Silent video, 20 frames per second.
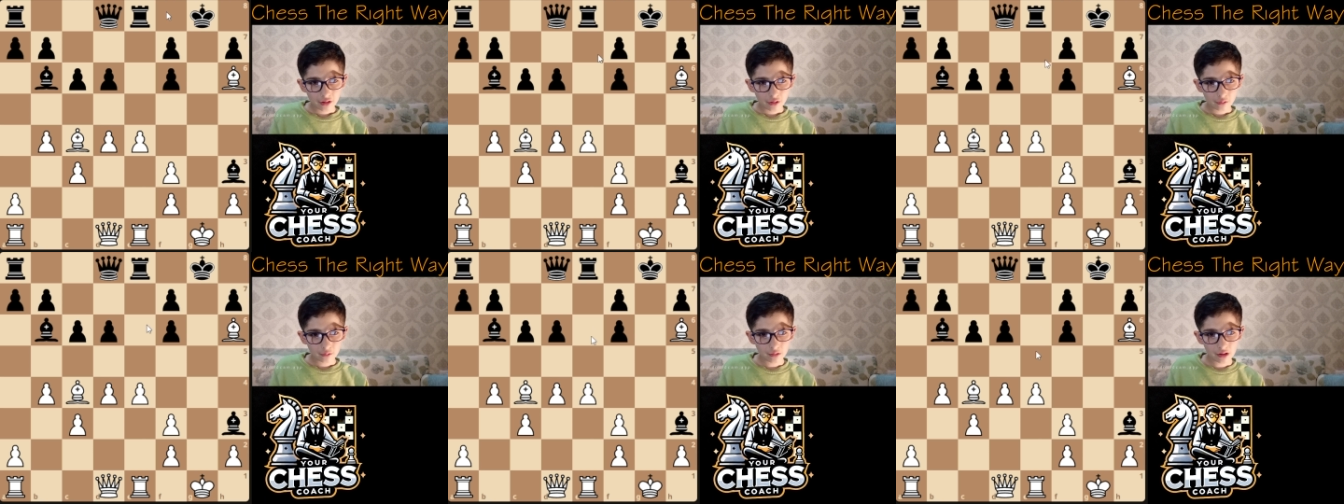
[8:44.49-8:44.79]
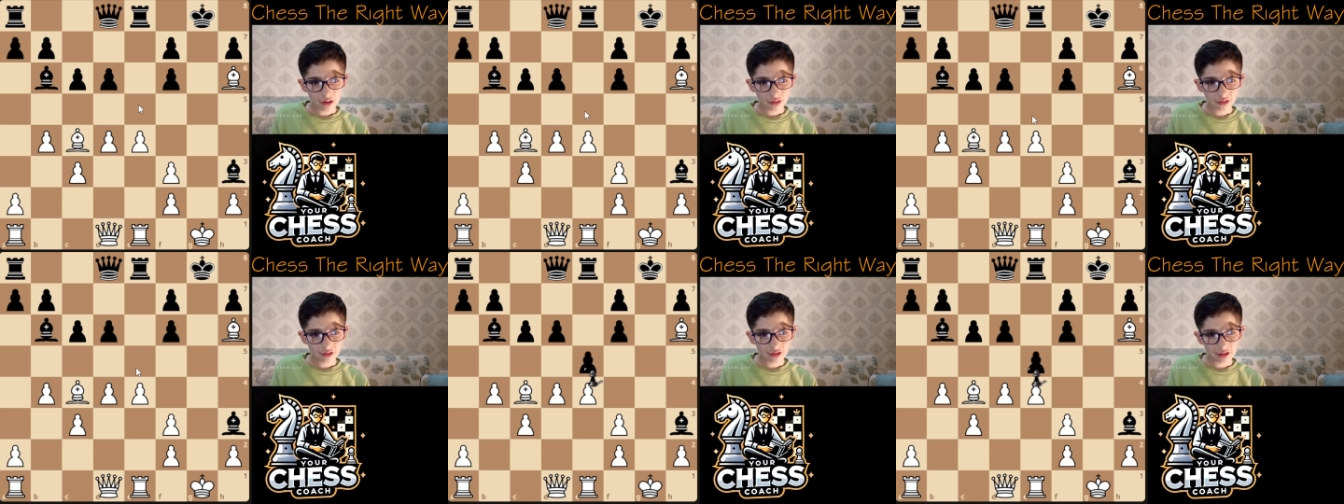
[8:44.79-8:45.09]

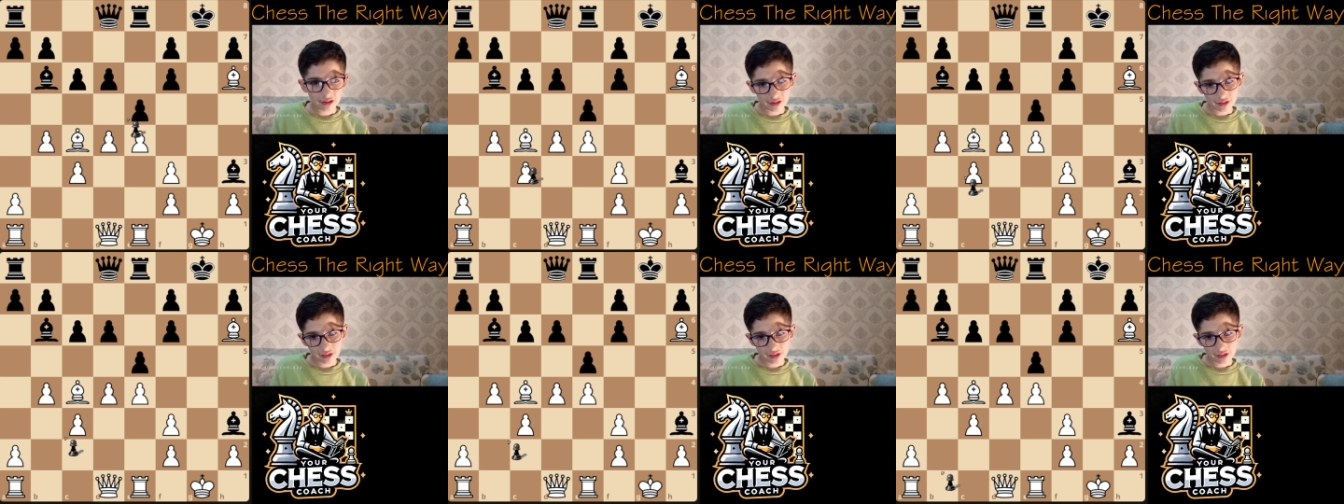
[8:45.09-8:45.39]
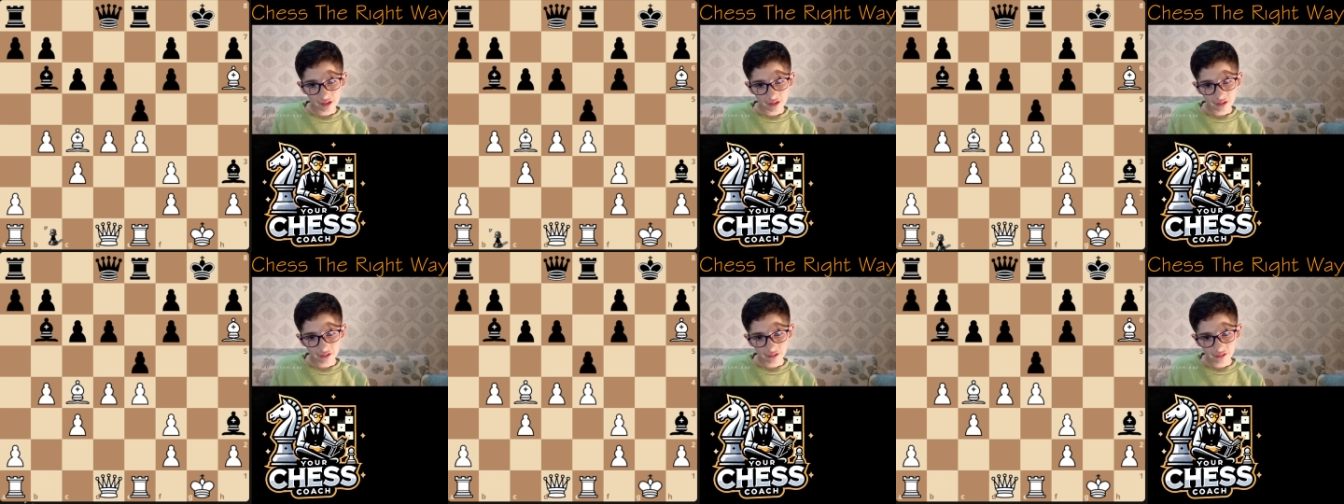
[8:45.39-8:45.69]
well then
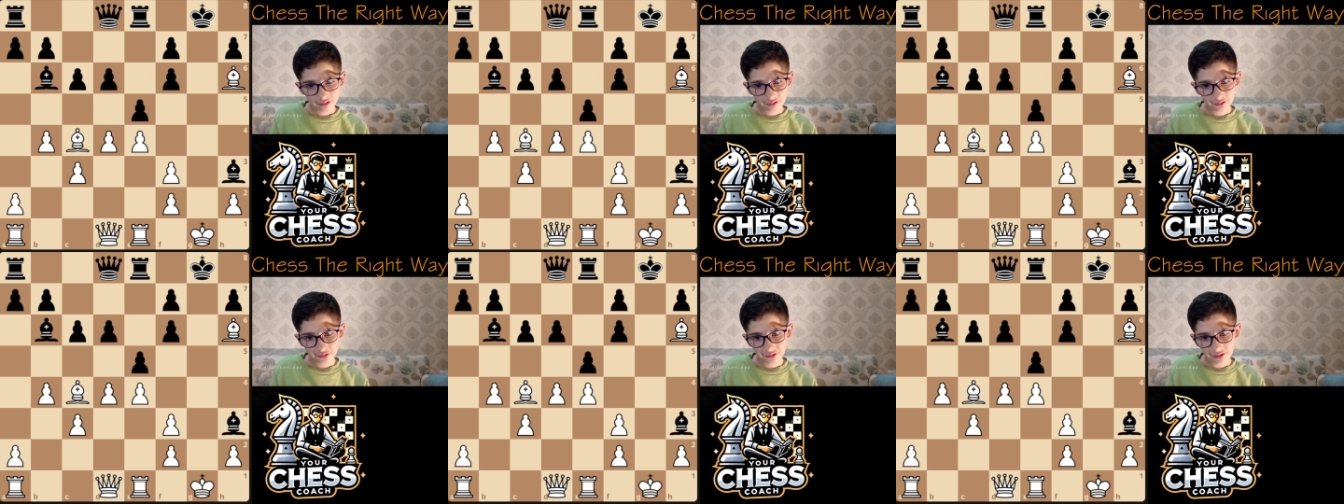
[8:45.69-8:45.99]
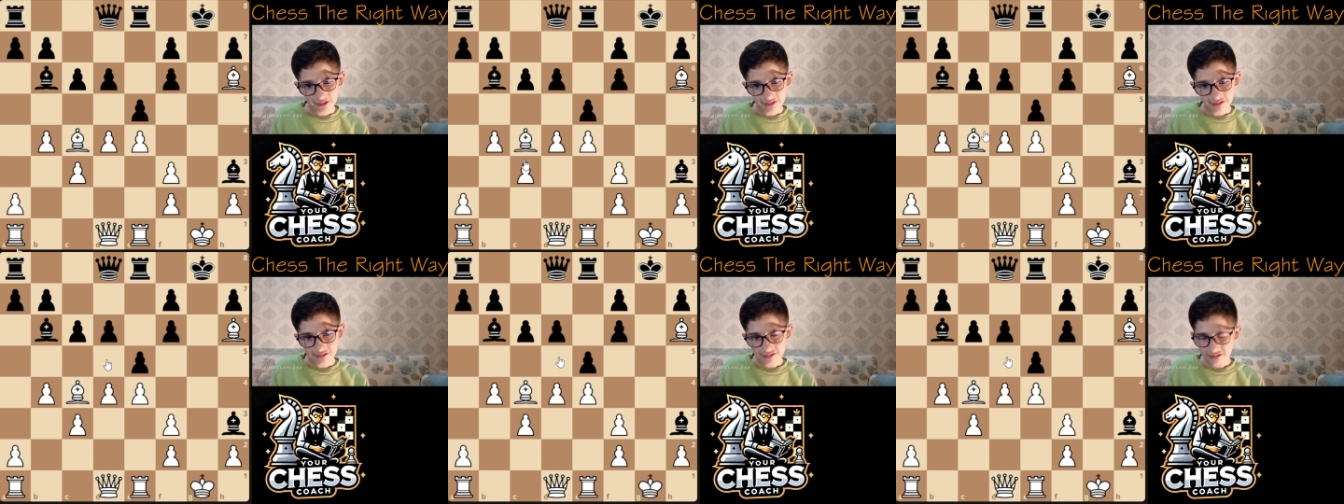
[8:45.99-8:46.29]

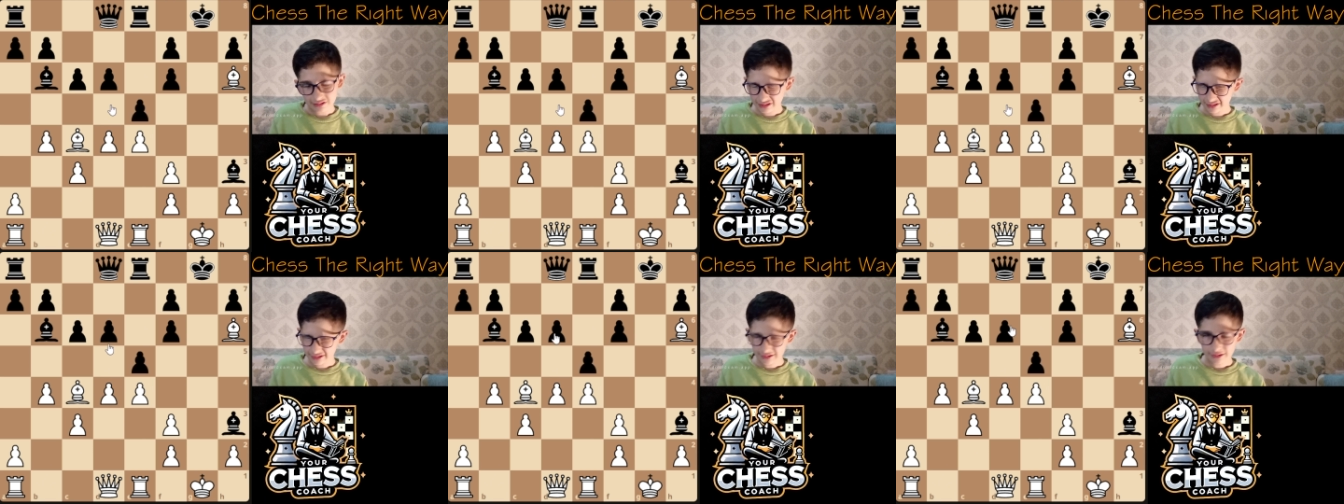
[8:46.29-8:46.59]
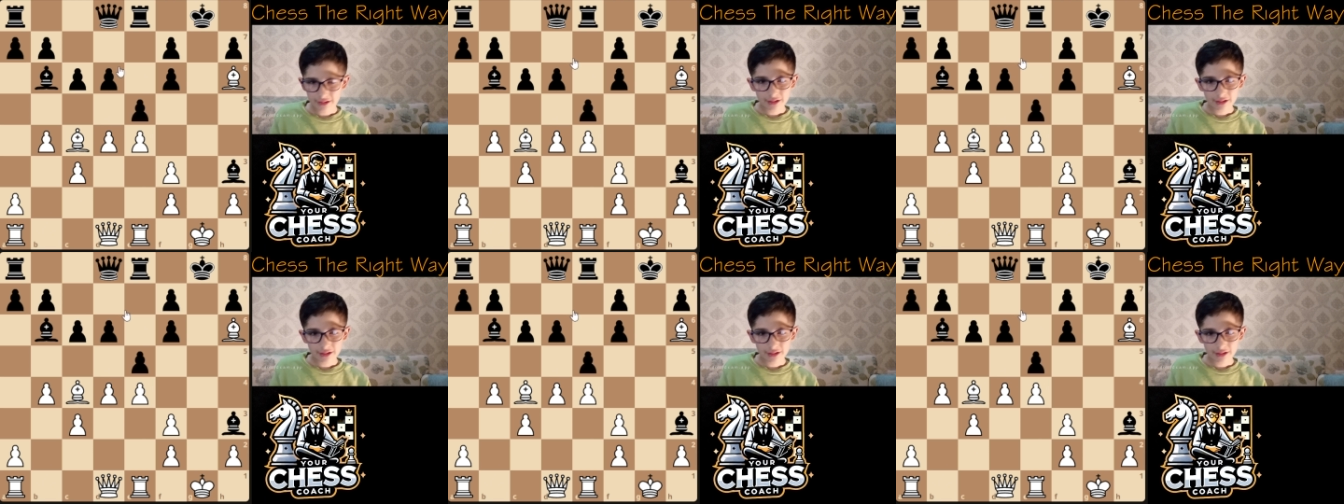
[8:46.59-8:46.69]
this